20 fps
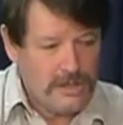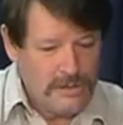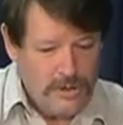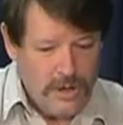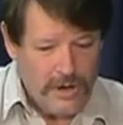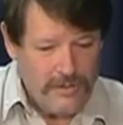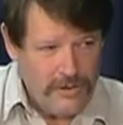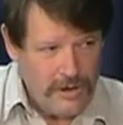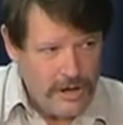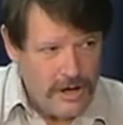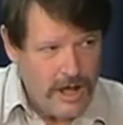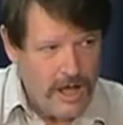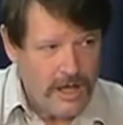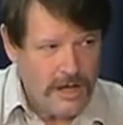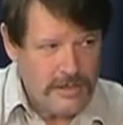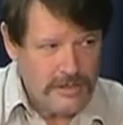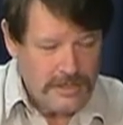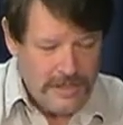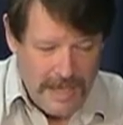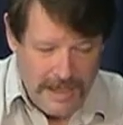
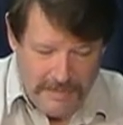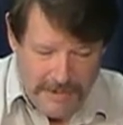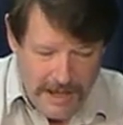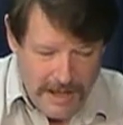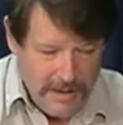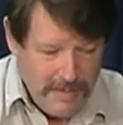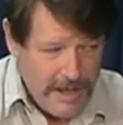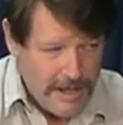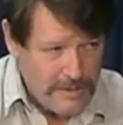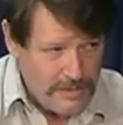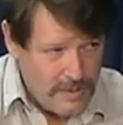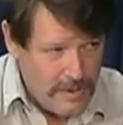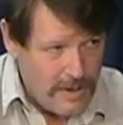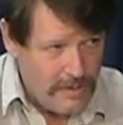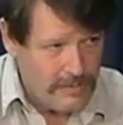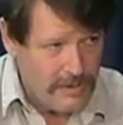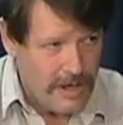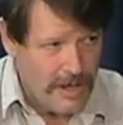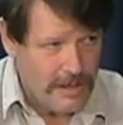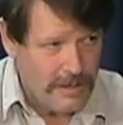$1,200 came down about
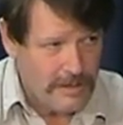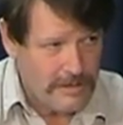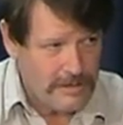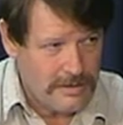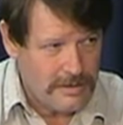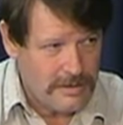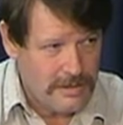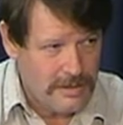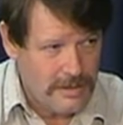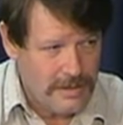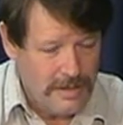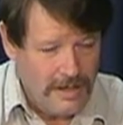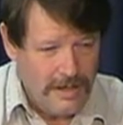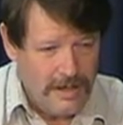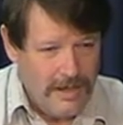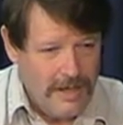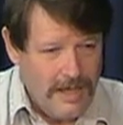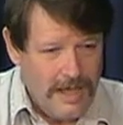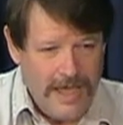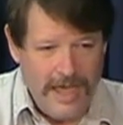$12,
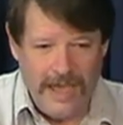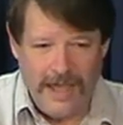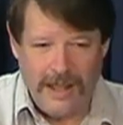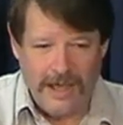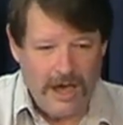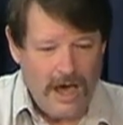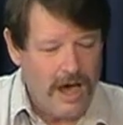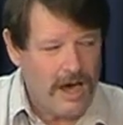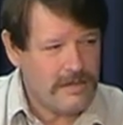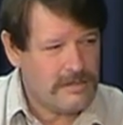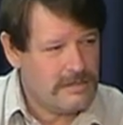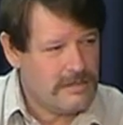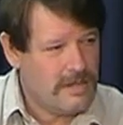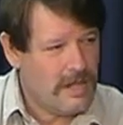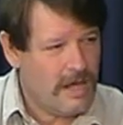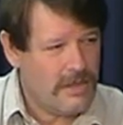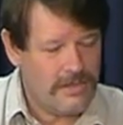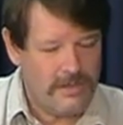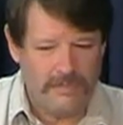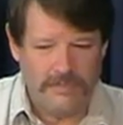and it caused
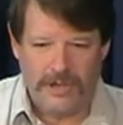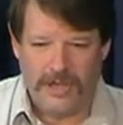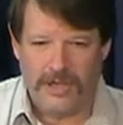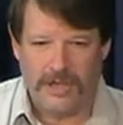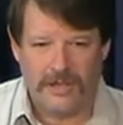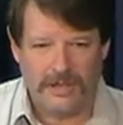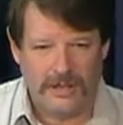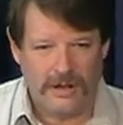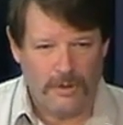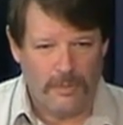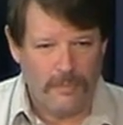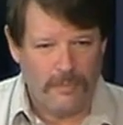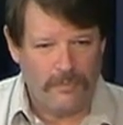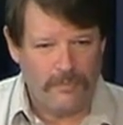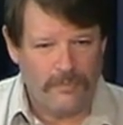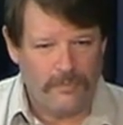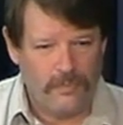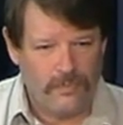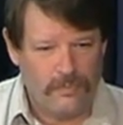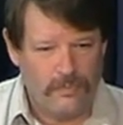nothing but, you know,
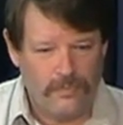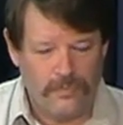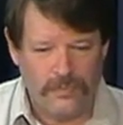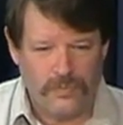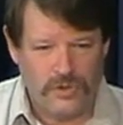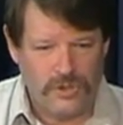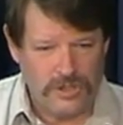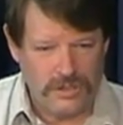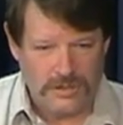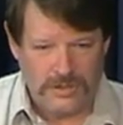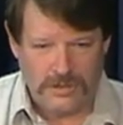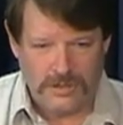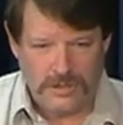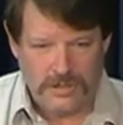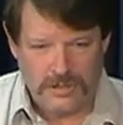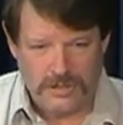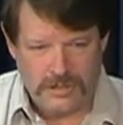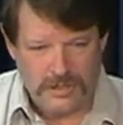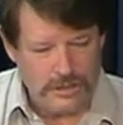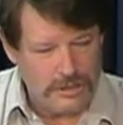just
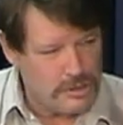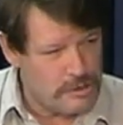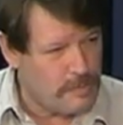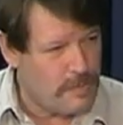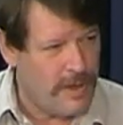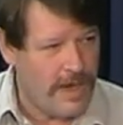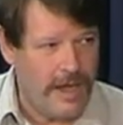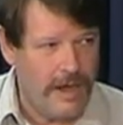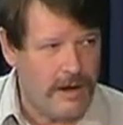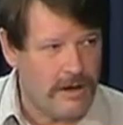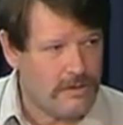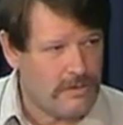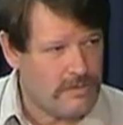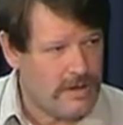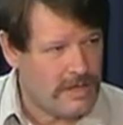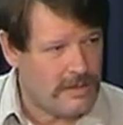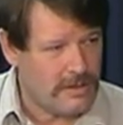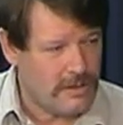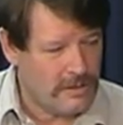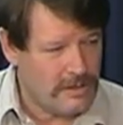despair
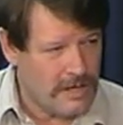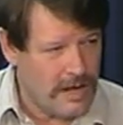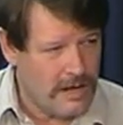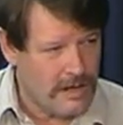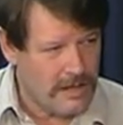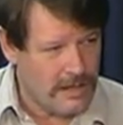throughout the entire